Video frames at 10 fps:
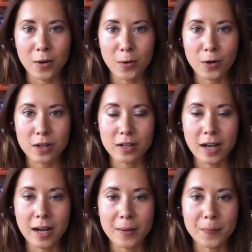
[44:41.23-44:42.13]

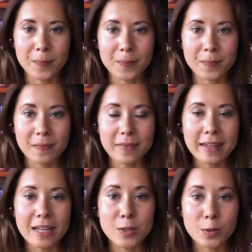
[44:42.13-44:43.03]
or
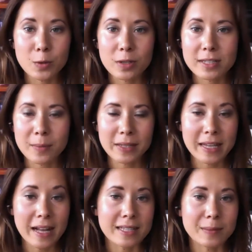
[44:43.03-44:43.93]
doing something
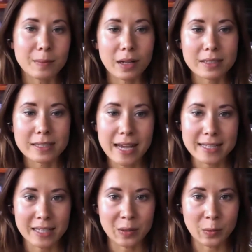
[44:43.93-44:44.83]
else,
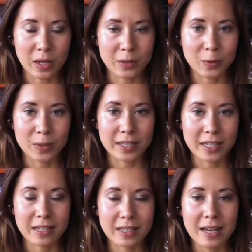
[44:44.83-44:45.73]
multitasking while you're
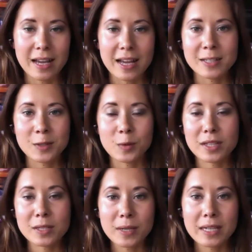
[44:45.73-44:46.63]
eating. So
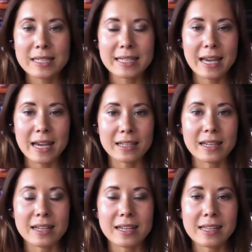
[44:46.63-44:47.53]
this one is, again,
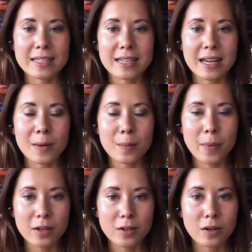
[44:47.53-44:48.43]
it's a
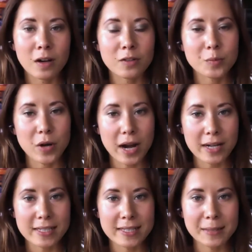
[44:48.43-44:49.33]
matter of
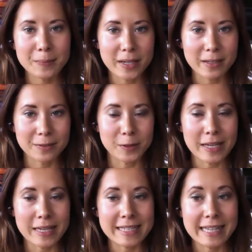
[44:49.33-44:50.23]
practicing
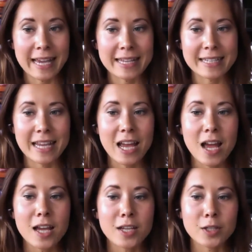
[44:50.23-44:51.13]
mindfulness and
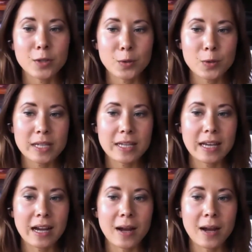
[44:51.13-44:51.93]
using